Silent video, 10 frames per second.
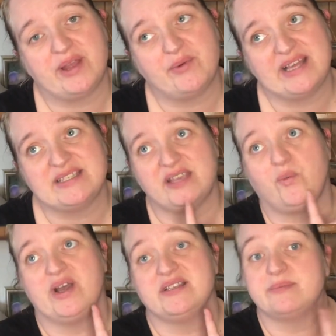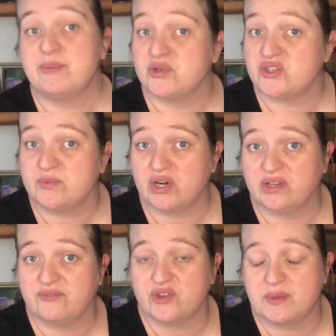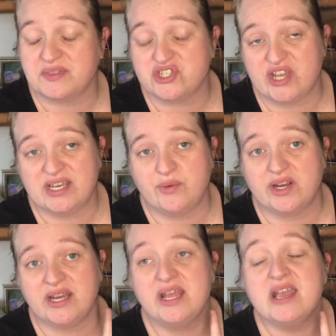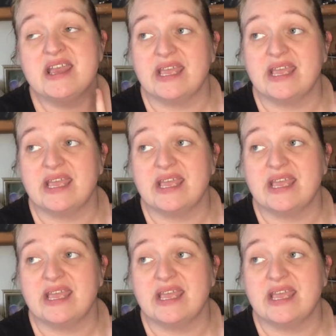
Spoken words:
Red Rising was my BookTube darling for the month of January.